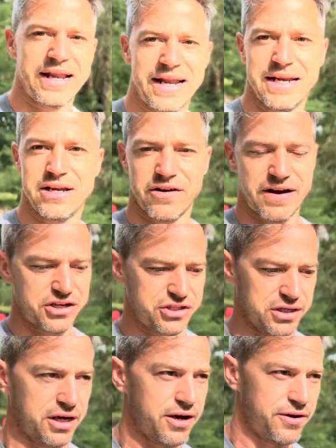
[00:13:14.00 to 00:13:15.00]
in any direction
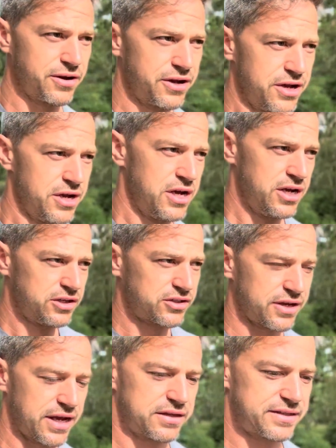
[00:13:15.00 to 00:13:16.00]
and go so
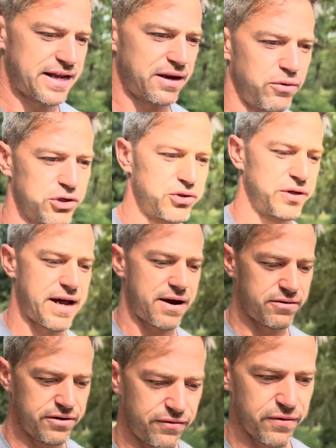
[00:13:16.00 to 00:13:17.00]
yeah just set the watch on now
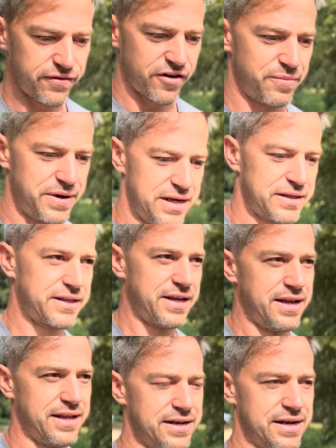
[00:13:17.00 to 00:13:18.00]
45 minutes
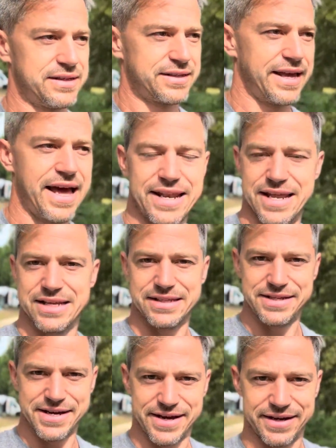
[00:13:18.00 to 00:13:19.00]
let's get this
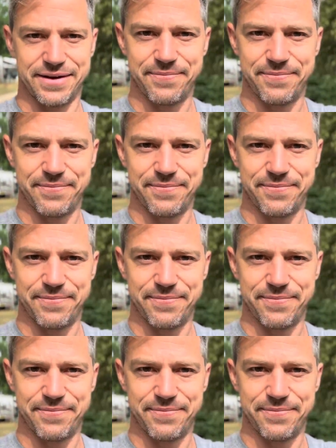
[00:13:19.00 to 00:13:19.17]
done